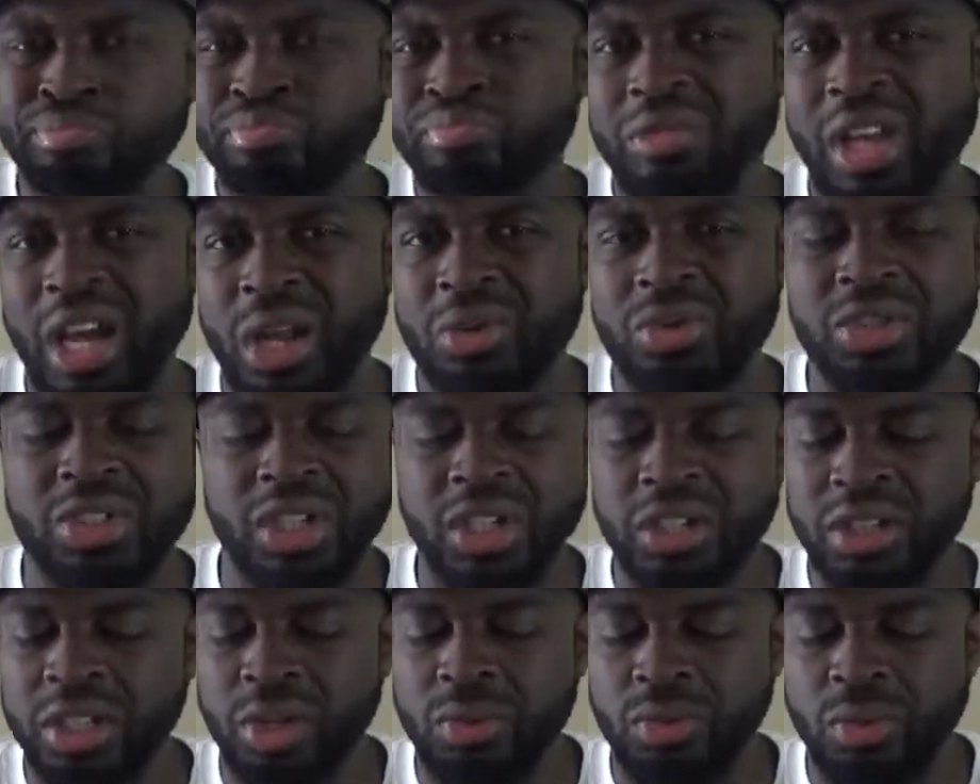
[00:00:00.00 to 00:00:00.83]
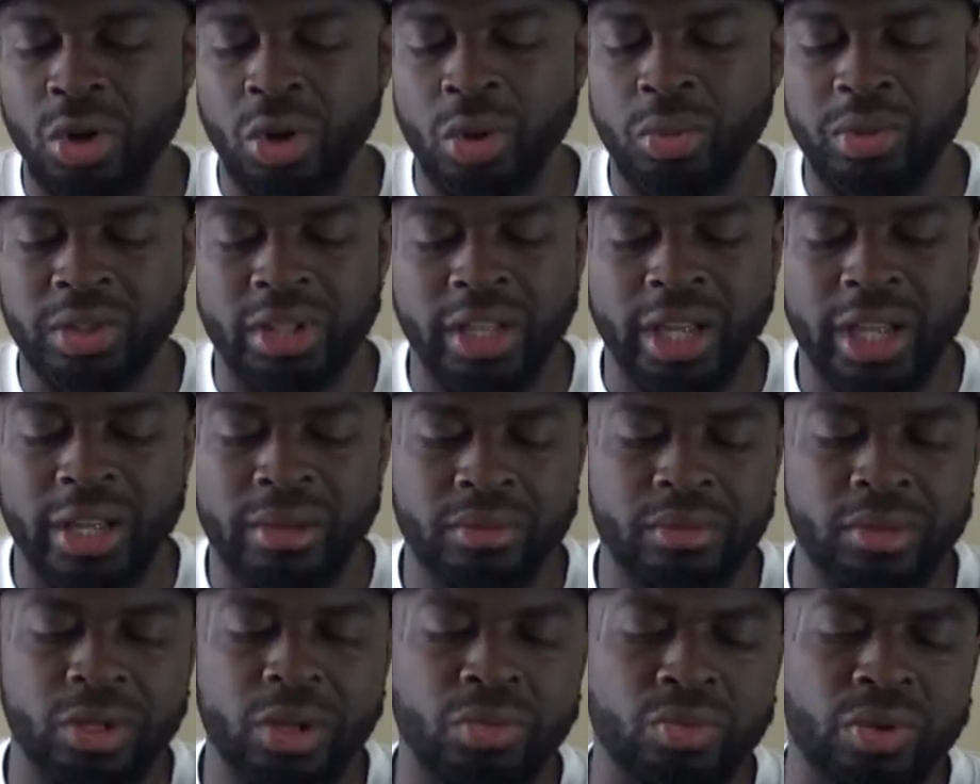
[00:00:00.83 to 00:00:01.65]
I don't see anything wrong with that.
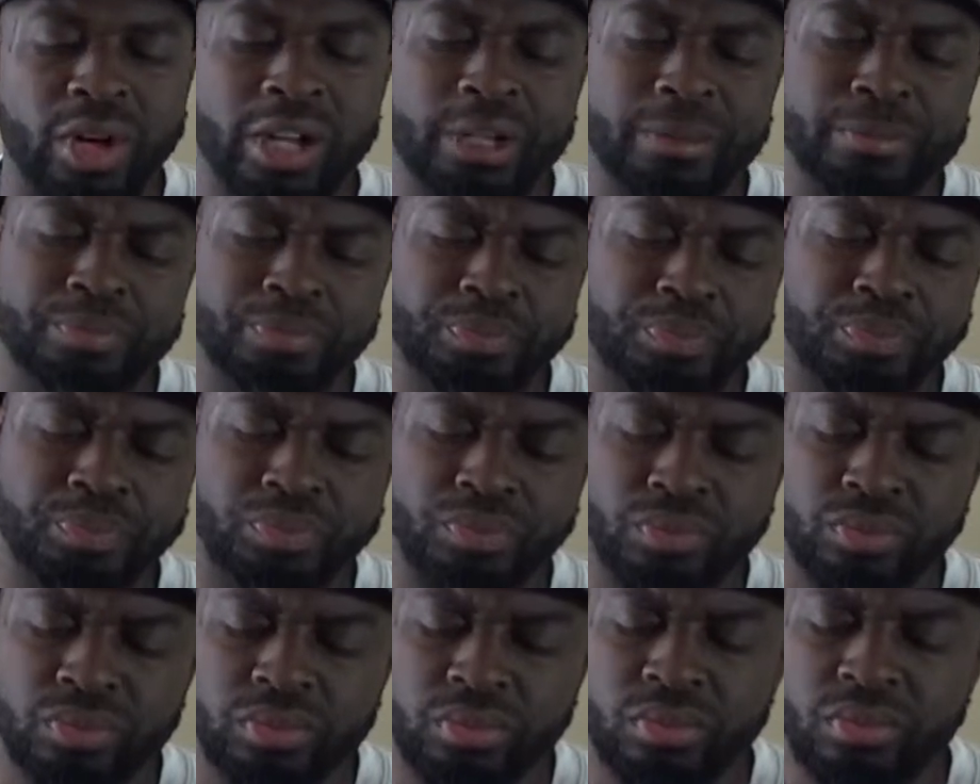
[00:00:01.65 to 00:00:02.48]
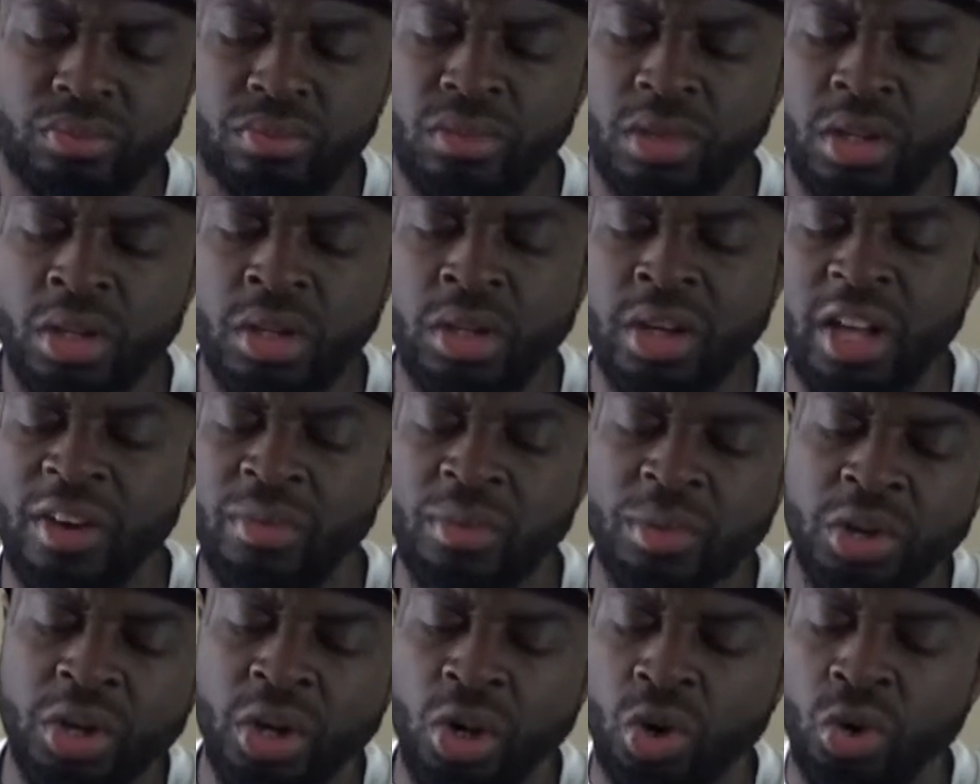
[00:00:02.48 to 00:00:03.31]
All right, now
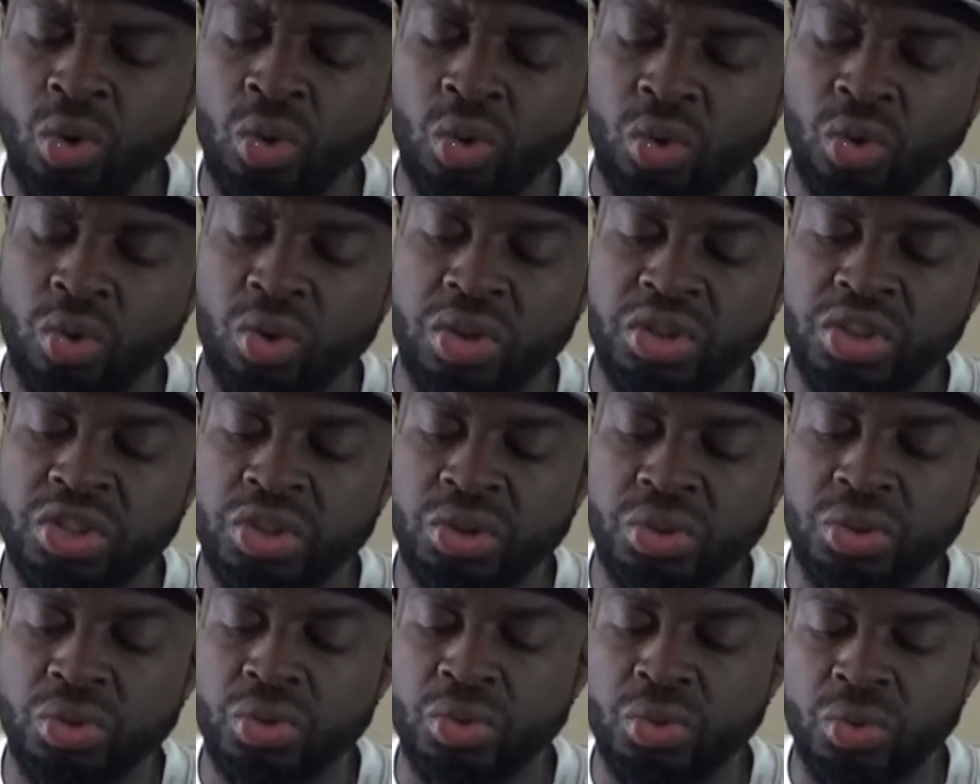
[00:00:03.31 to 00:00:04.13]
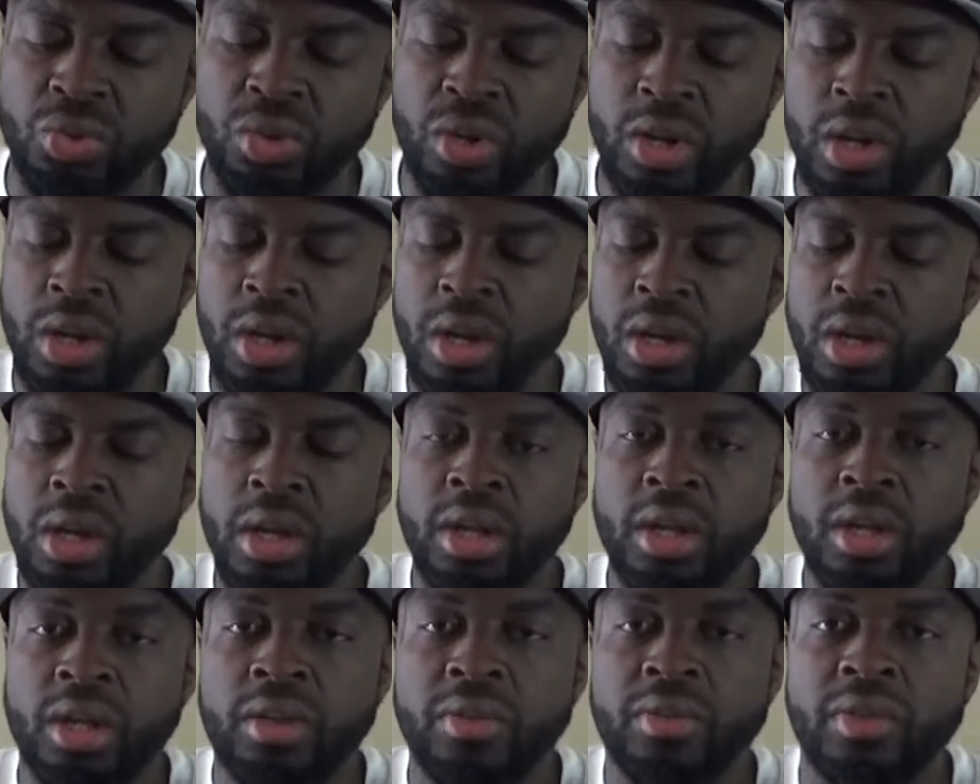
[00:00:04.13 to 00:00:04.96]
if we go on to
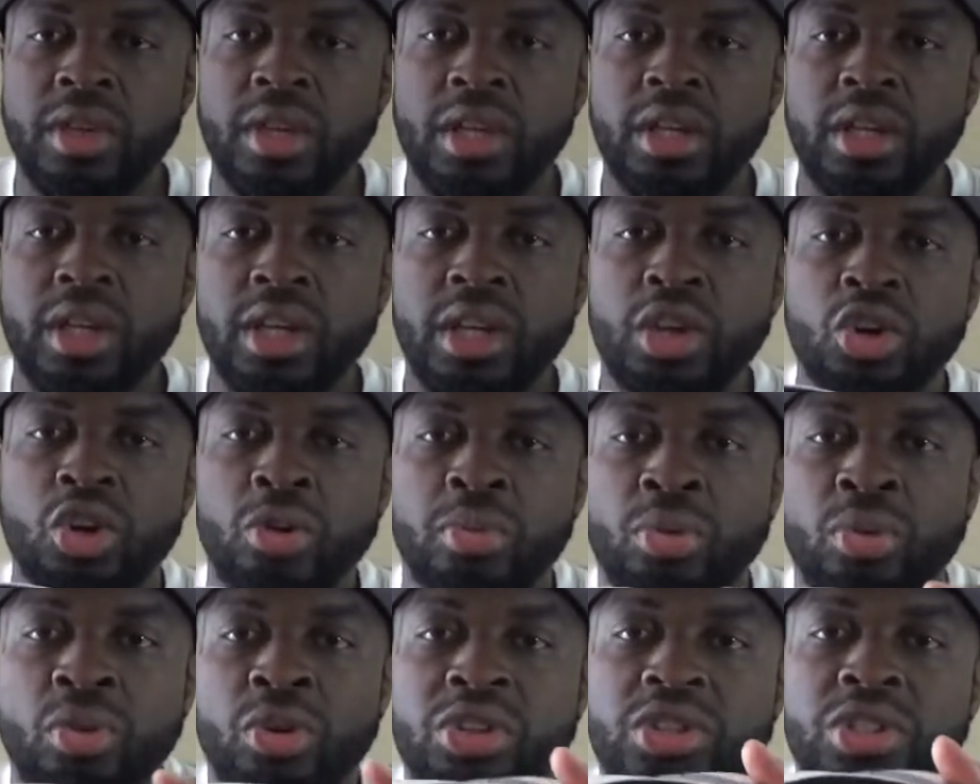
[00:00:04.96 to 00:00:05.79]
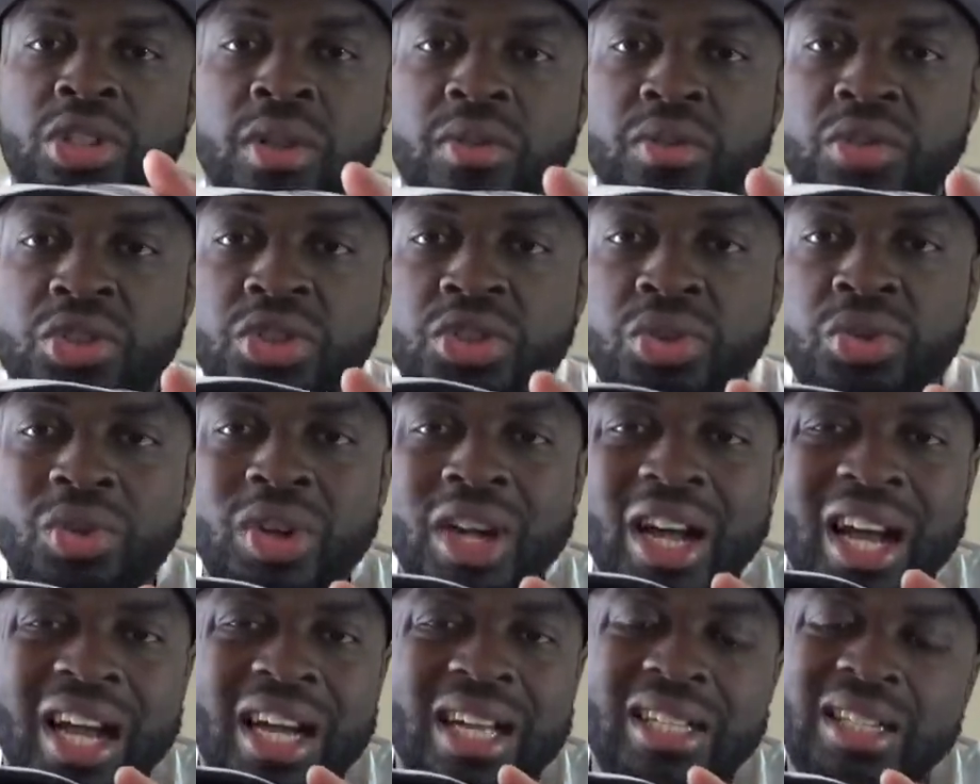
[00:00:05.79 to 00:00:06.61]
the inner portion of the shoe,
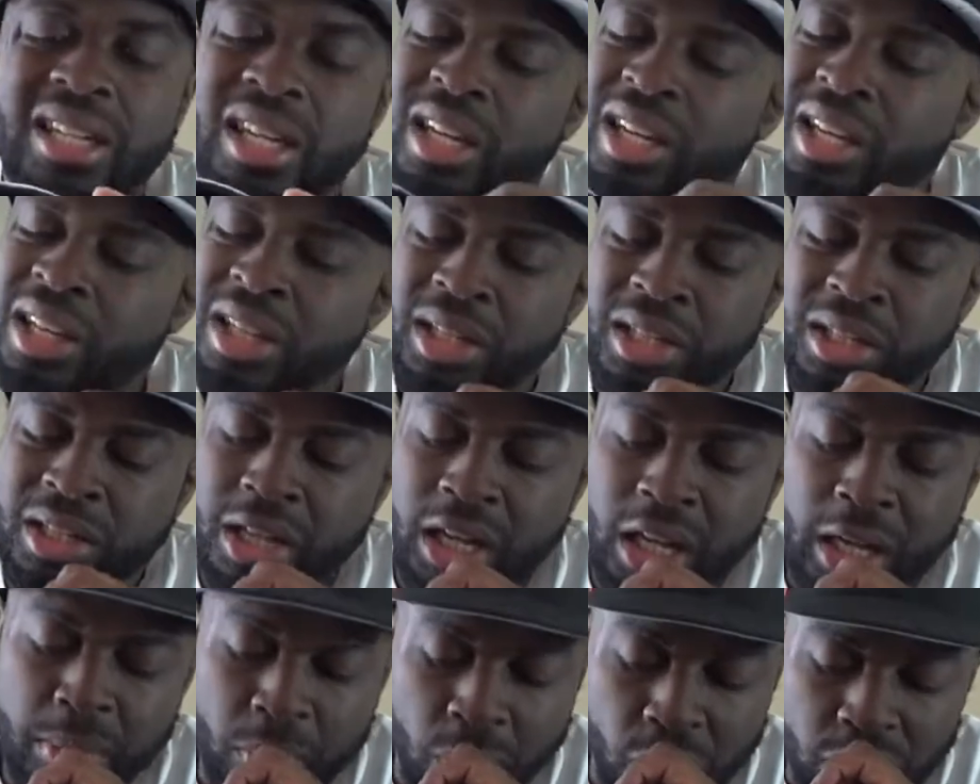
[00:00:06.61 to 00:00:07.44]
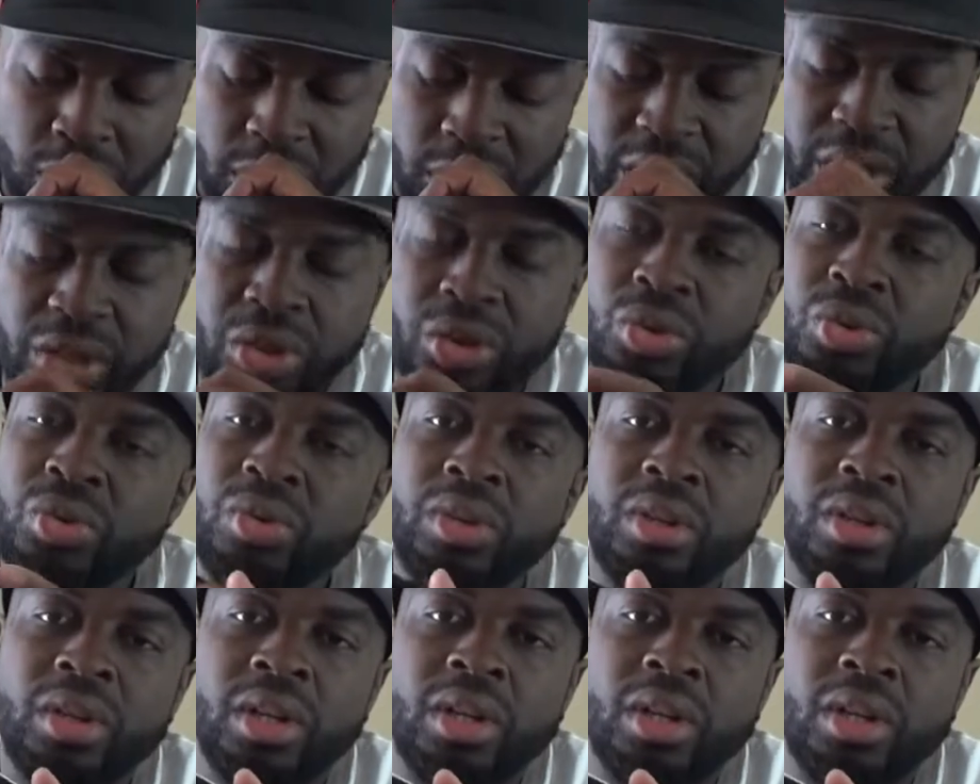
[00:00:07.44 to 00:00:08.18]
guys, same ordeal.